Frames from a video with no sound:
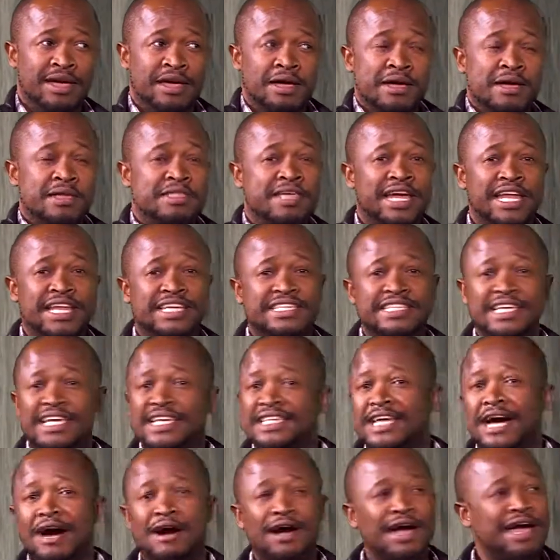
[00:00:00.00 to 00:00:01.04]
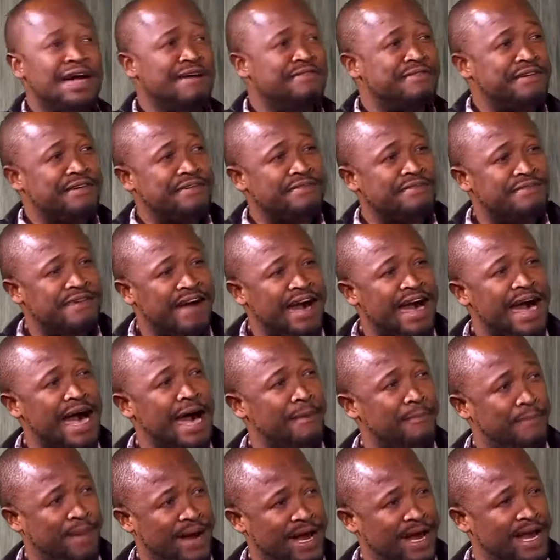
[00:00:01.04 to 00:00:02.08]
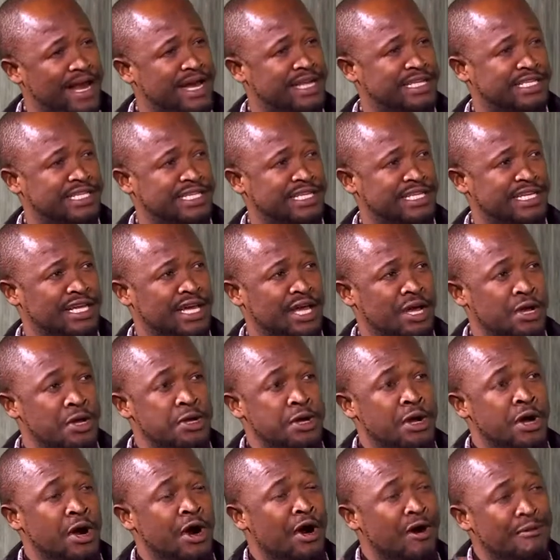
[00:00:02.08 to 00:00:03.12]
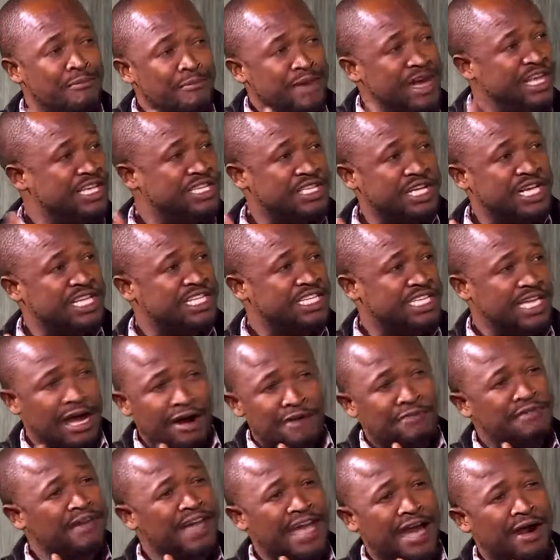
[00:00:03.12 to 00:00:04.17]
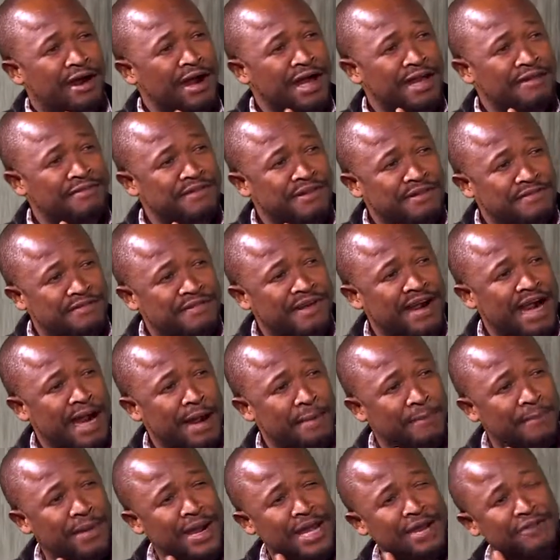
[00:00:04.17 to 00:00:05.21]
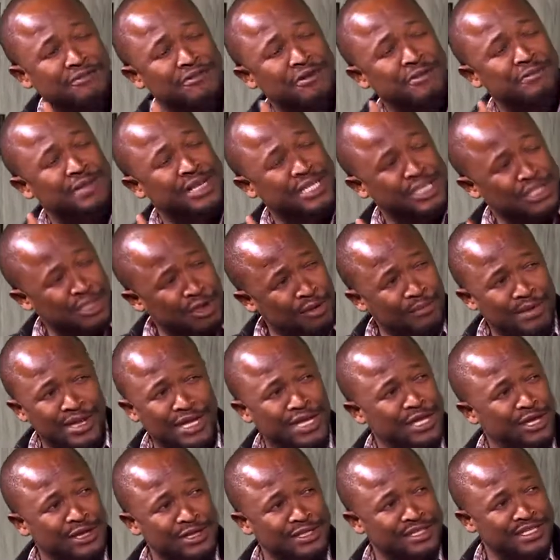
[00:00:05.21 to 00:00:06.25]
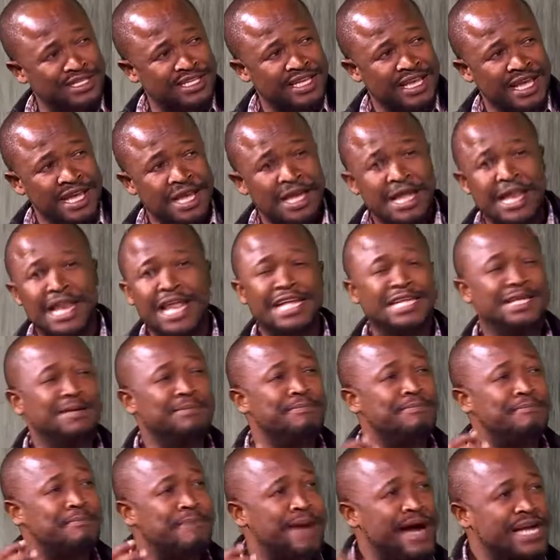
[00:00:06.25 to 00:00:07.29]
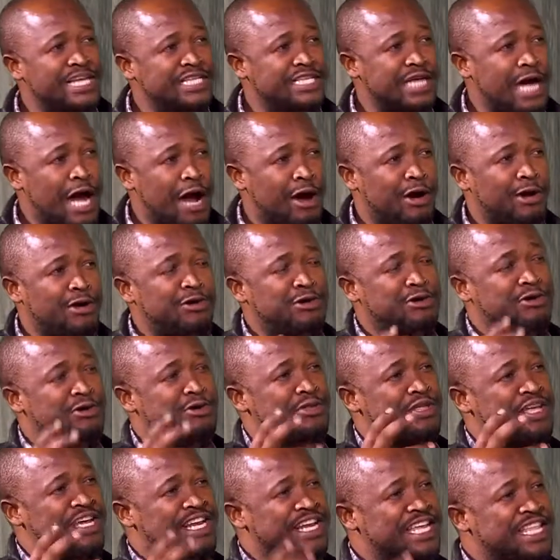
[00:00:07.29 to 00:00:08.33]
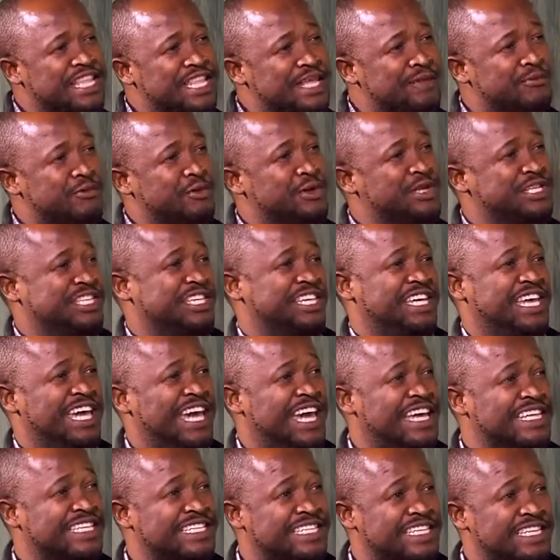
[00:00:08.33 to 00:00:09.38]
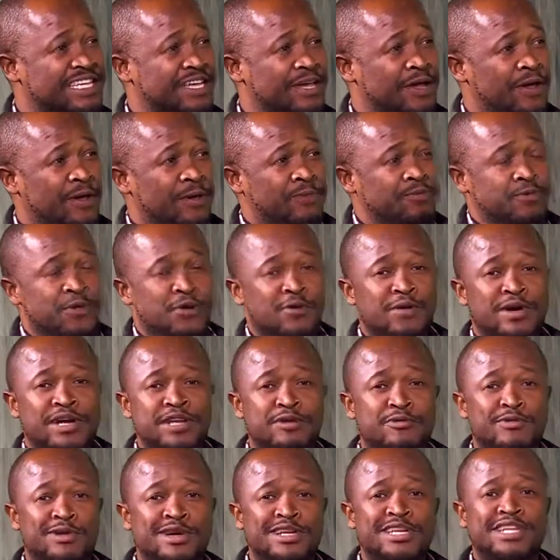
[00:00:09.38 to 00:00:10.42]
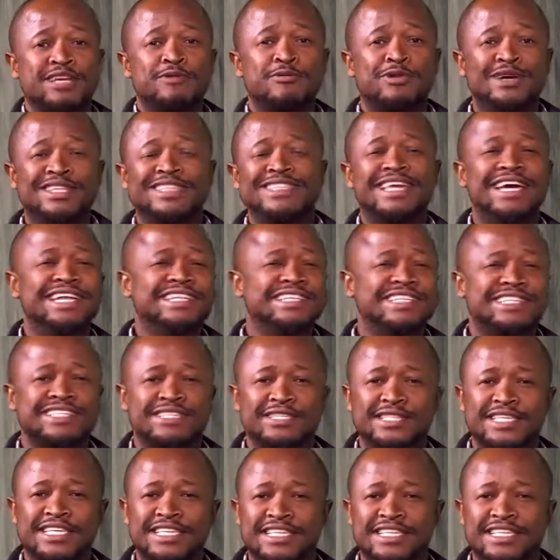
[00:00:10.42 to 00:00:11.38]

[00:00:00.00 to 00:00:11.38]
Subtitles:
Then he says, however far apart or measured, however far apart from his companions, let him march according to the rhythm which he hears. What this